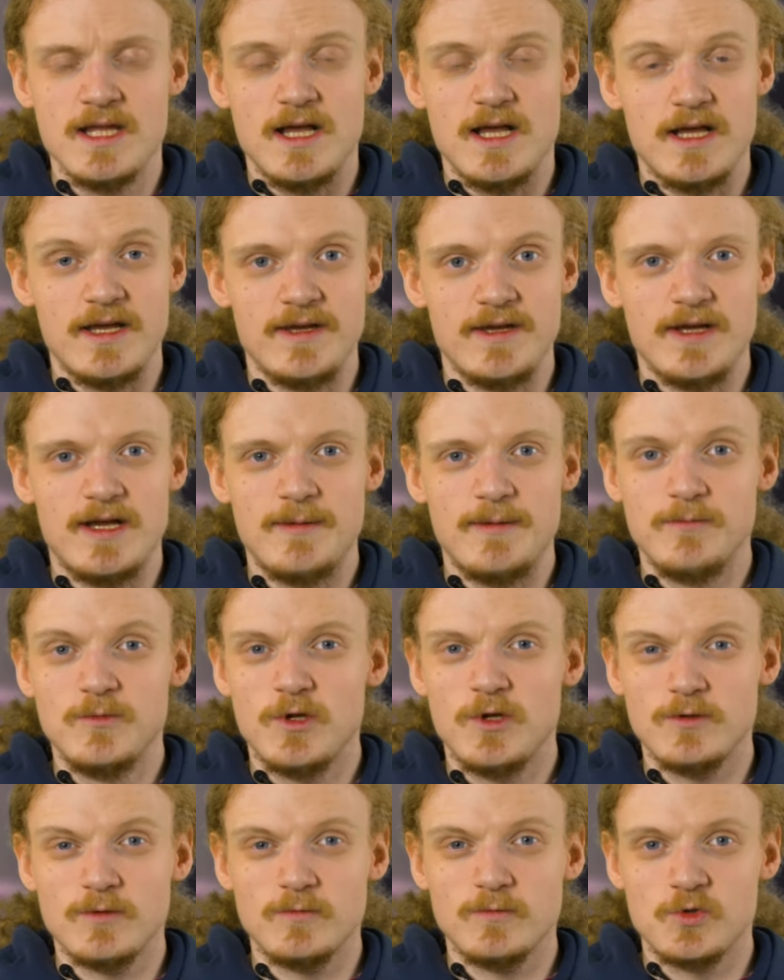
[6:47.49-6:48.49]
I'm
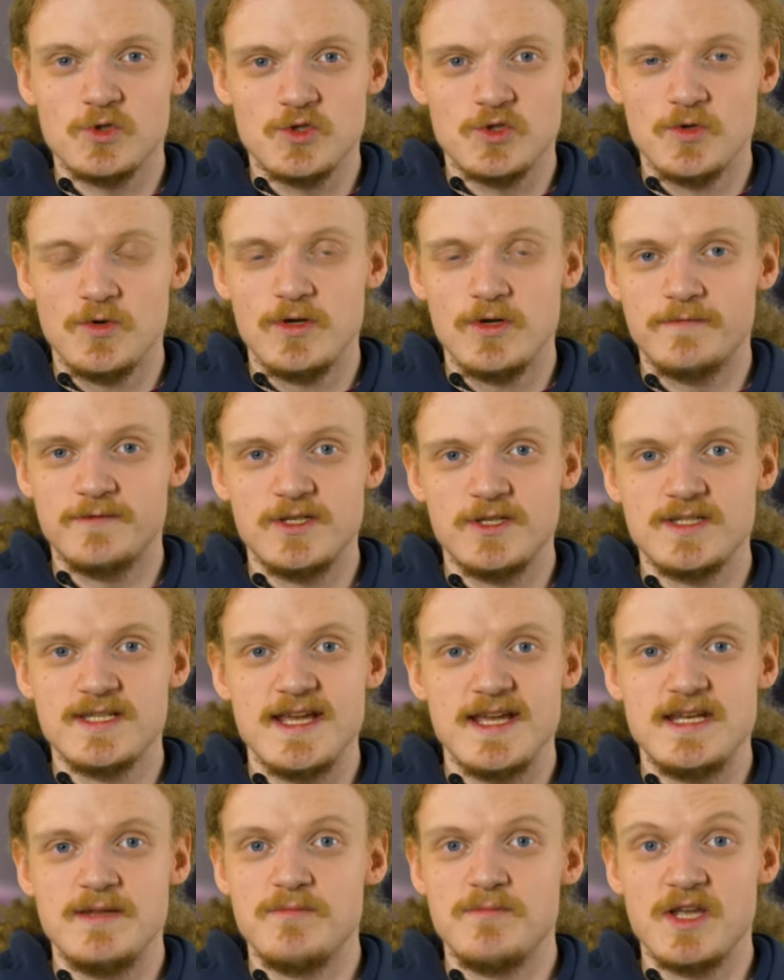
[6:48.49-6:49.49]
not sure if there's
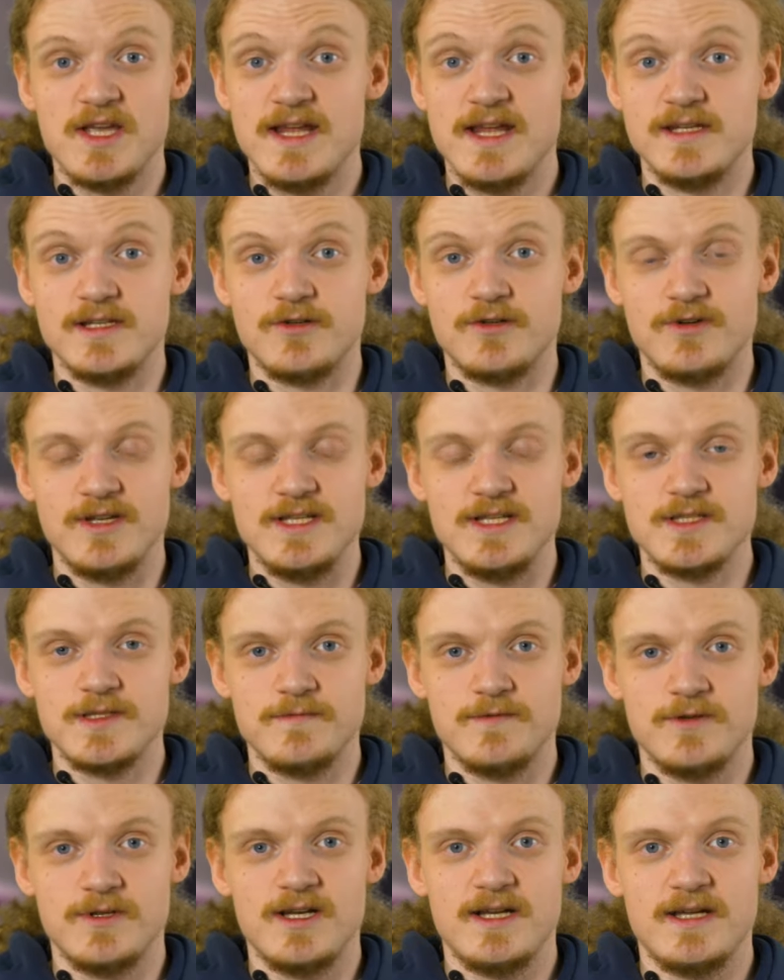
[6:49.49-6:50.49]
any mechanical reasons
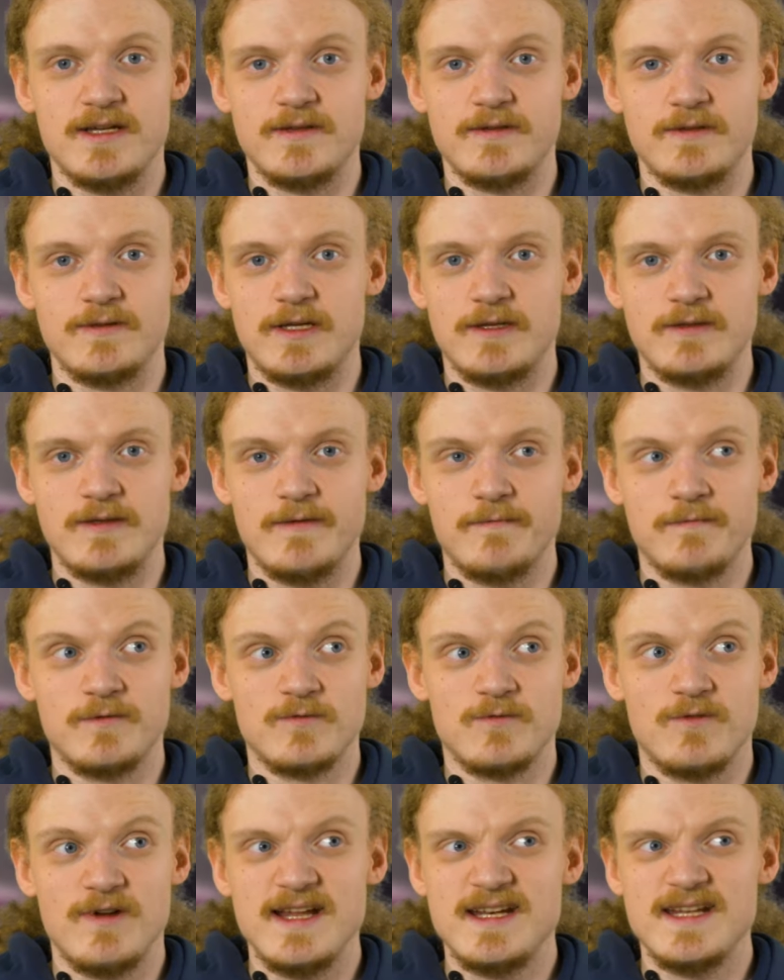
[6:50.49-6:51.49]
for that. I
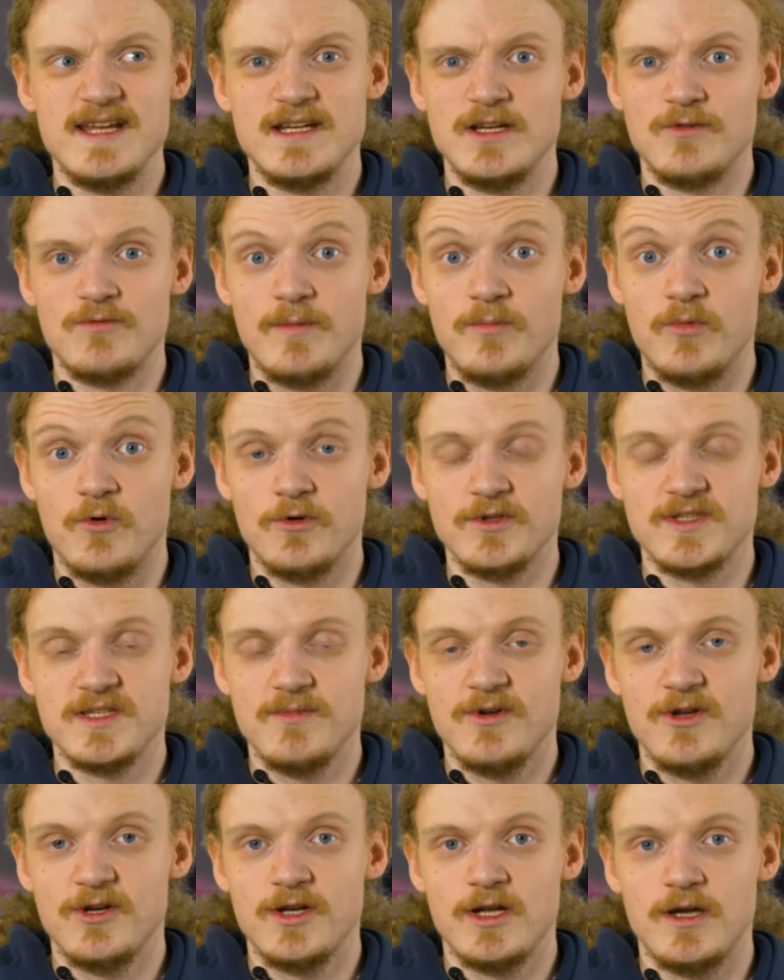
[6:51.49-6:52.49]
haven't read any reports
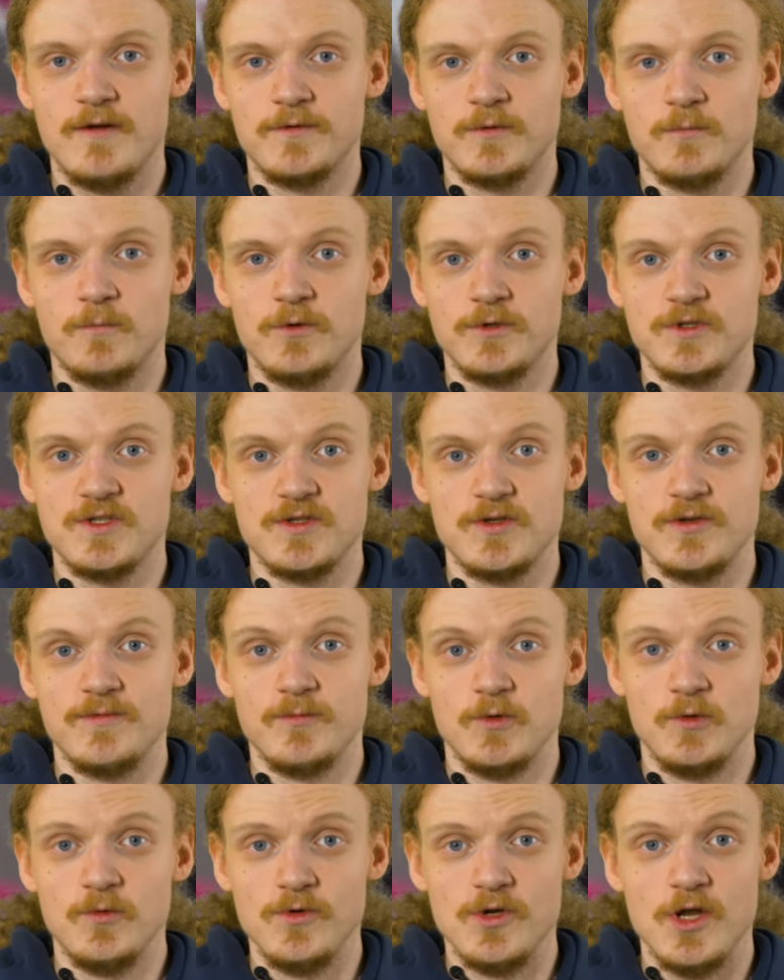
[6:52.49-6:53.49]
about it afterwards, so
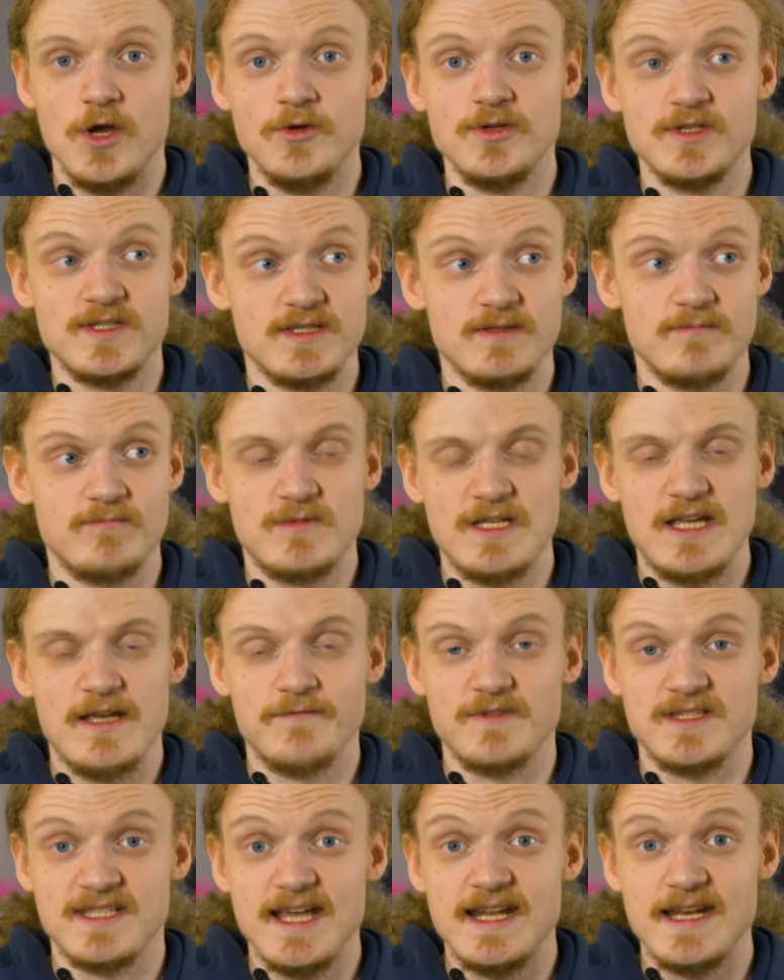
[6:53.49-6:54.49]
who knows? They
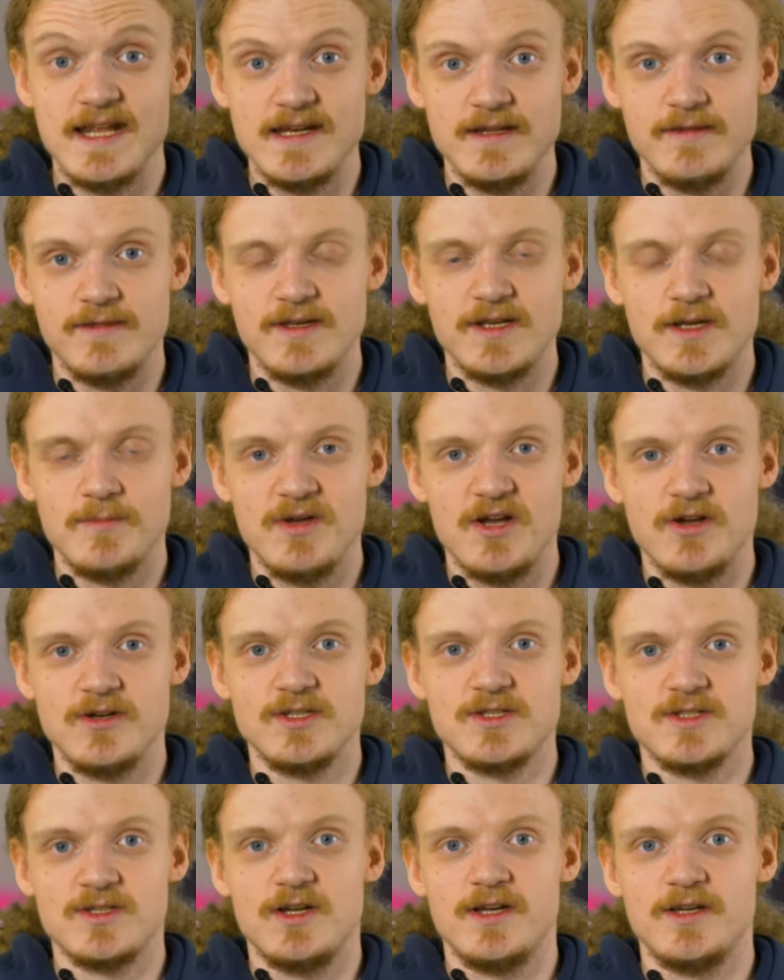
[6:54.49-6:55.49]
haven't said anything about
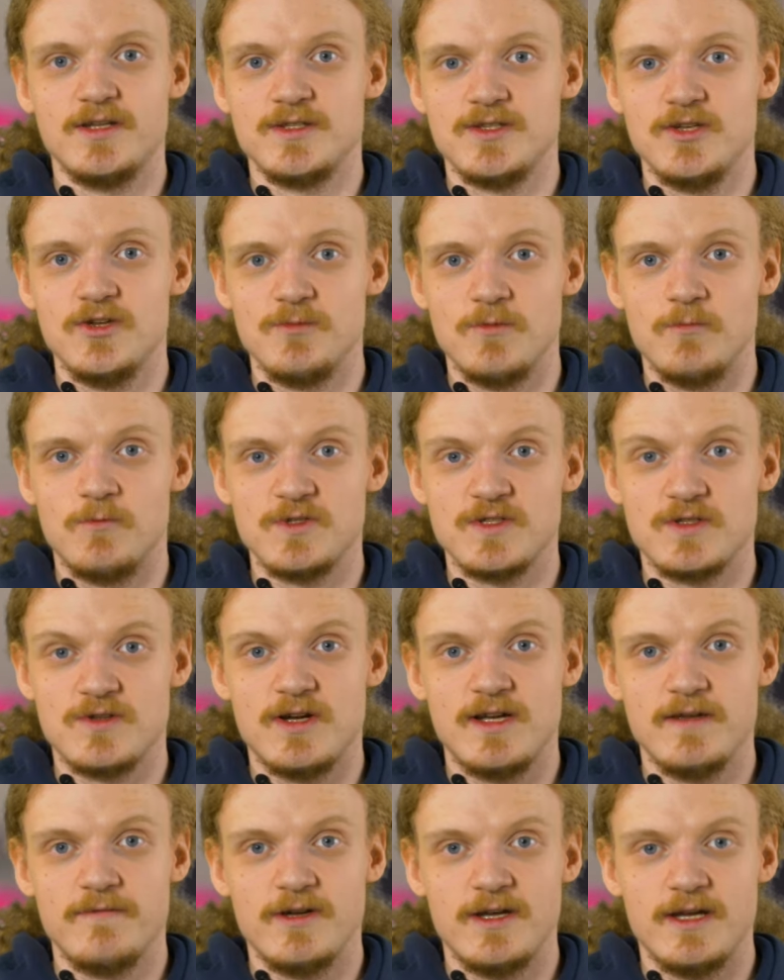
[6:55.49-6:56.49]
it, so I assume it was
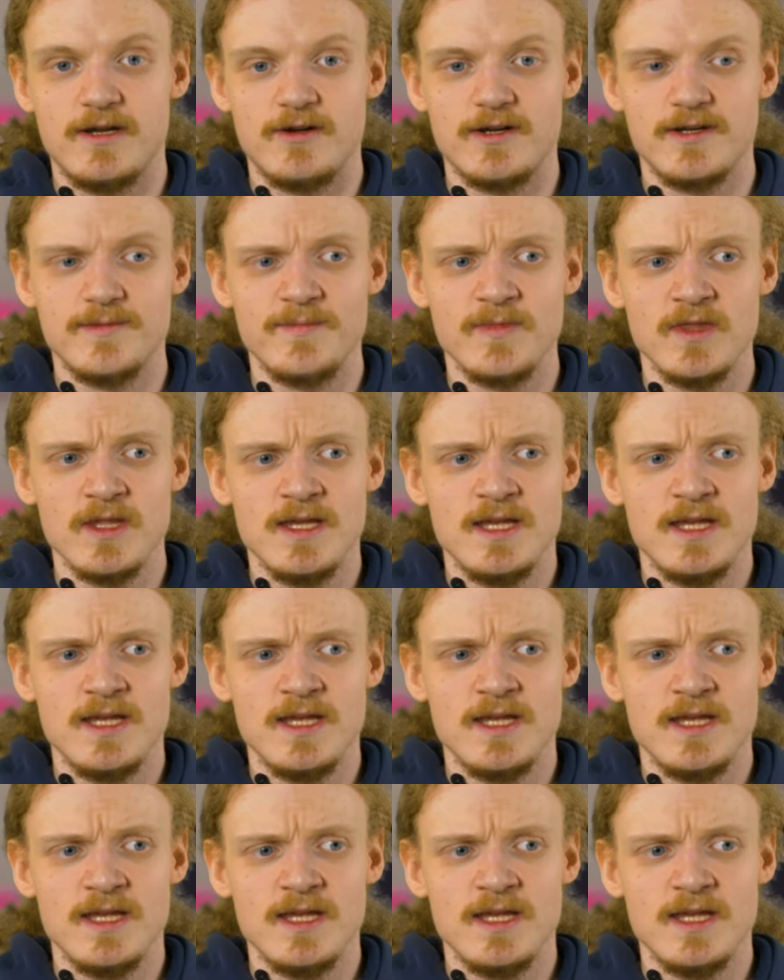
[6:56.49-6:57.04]
driver error.